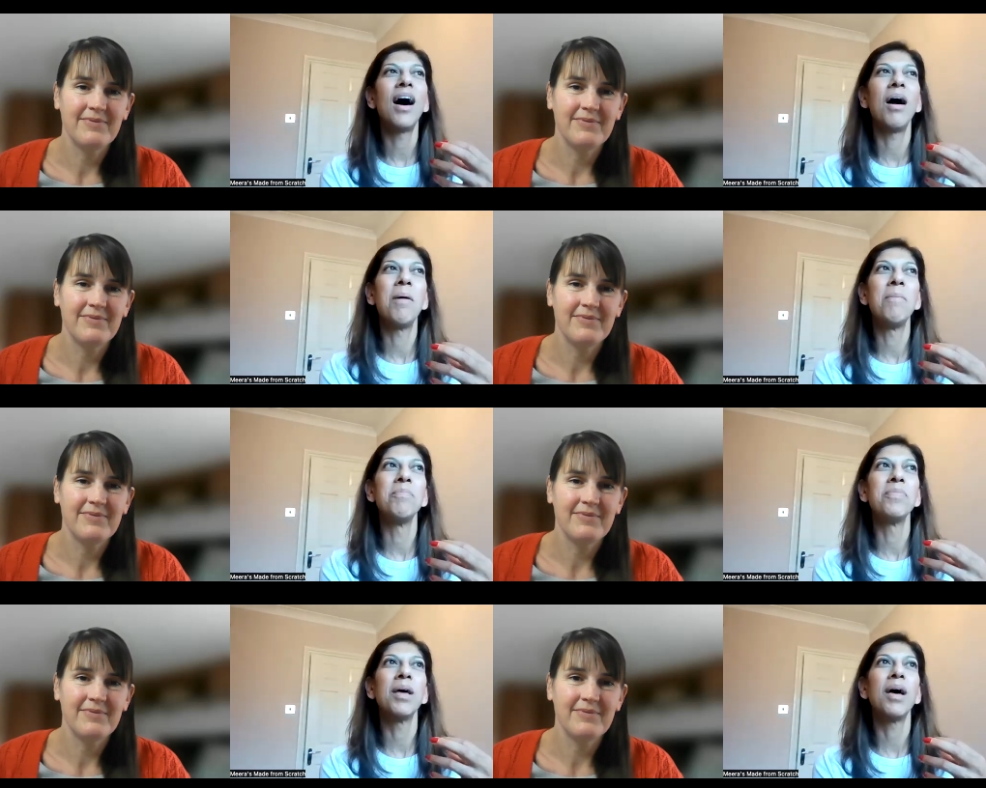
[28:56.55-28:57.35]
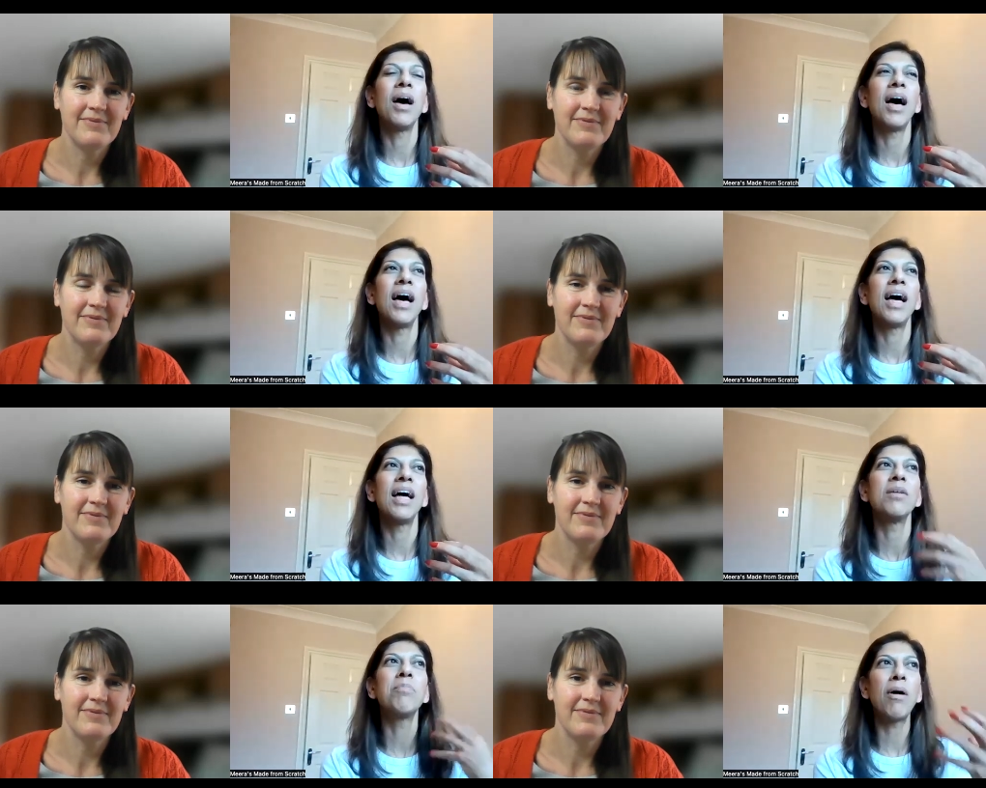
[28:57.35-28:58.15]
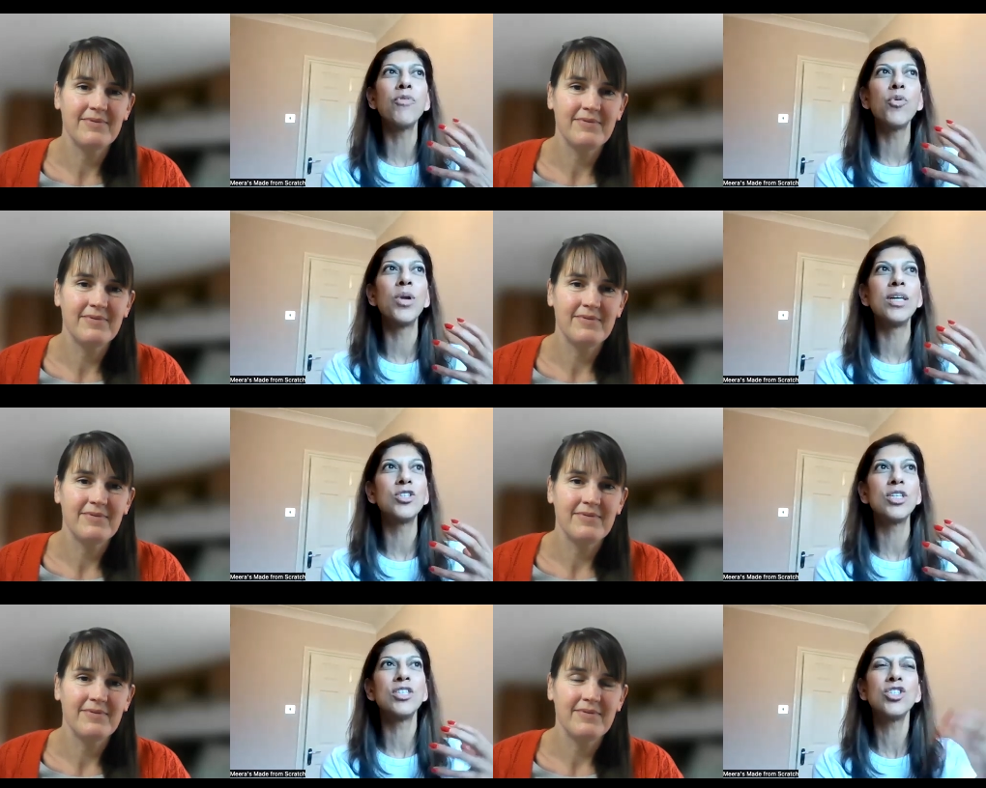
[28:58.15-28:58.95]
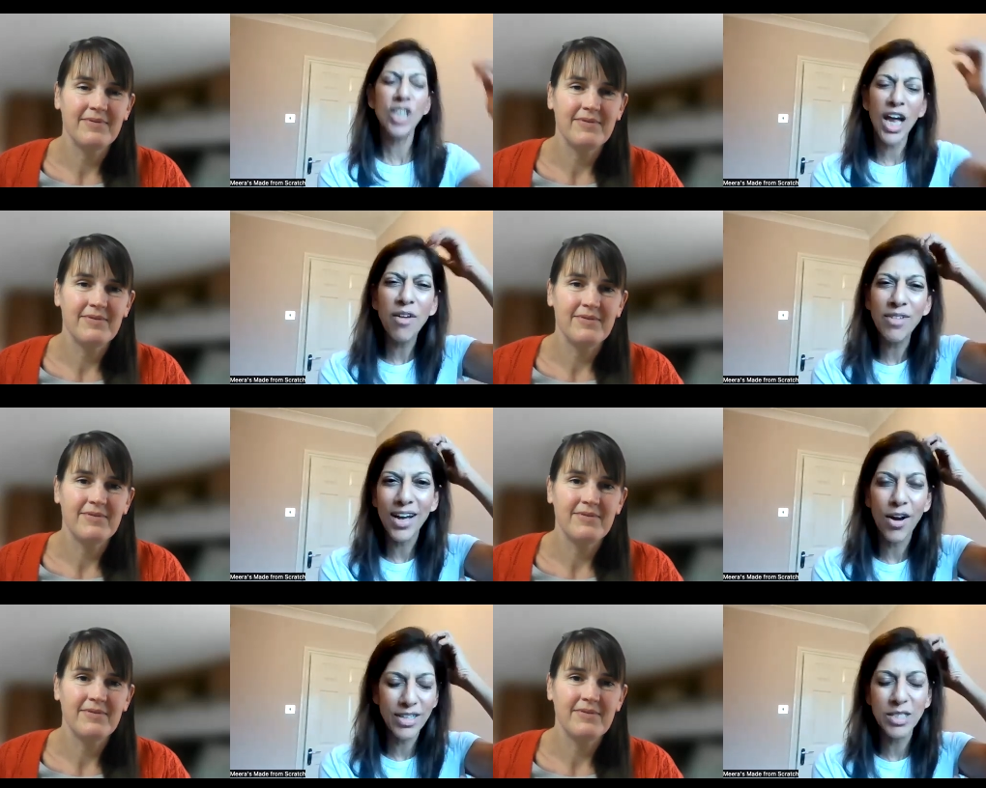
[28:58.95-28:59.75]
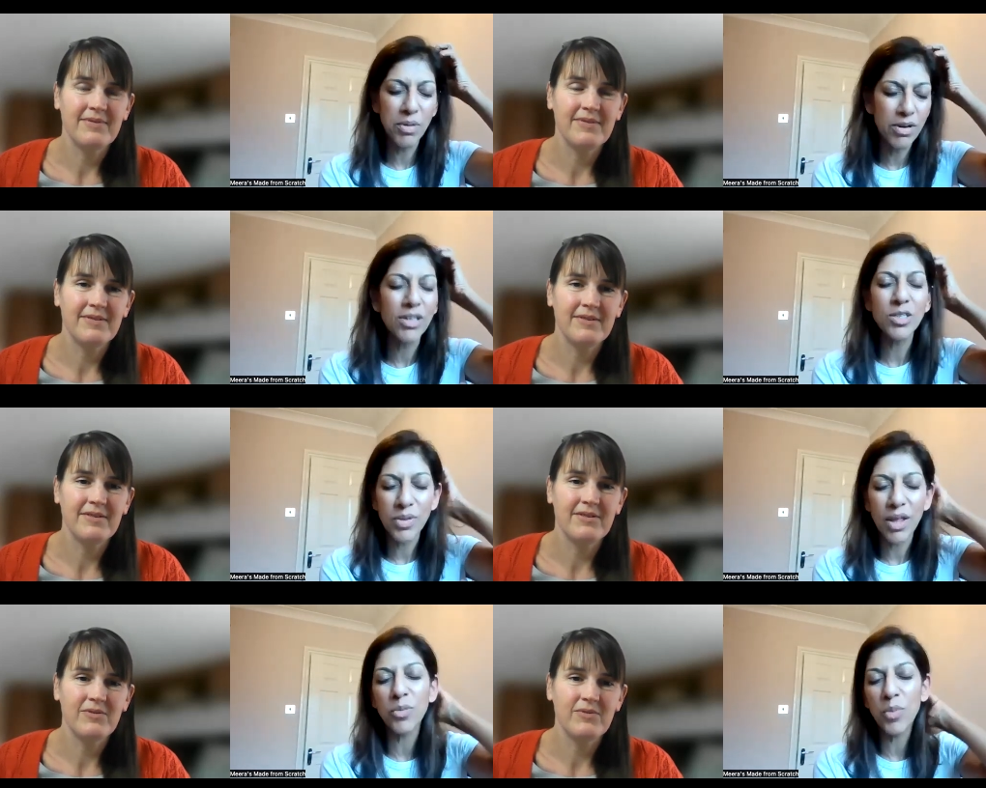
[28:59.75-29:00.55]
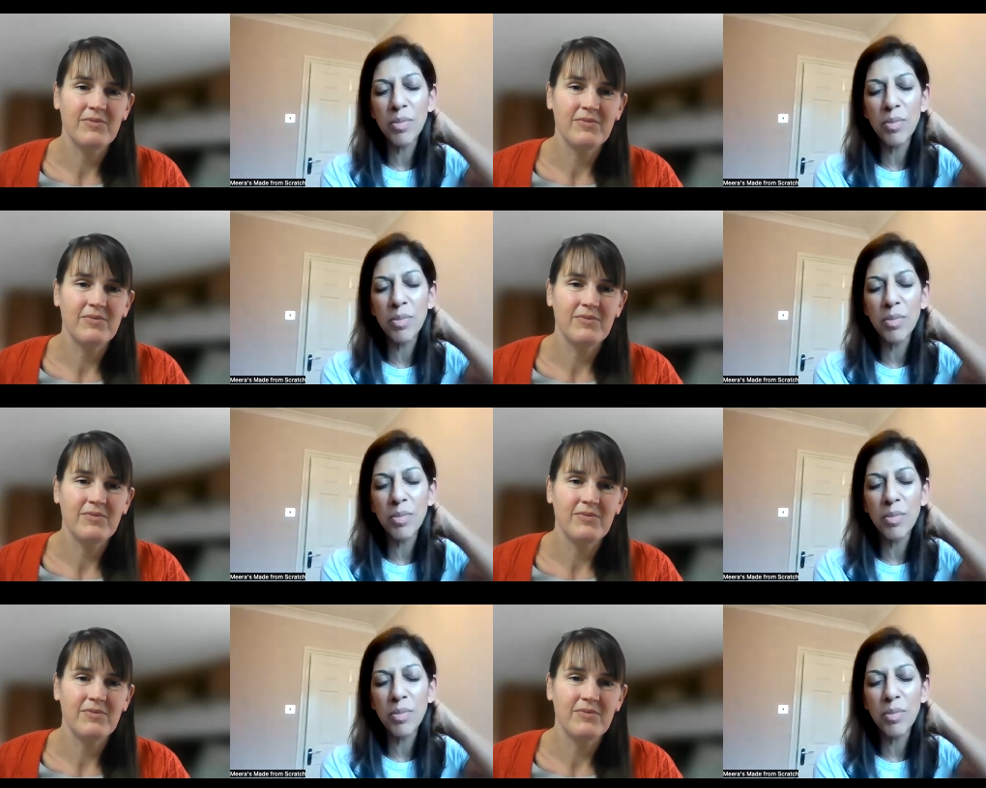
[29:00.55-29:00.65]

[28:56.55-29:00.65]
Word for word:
Speaker 1: um, uh, and above all, is is sharing her experience with other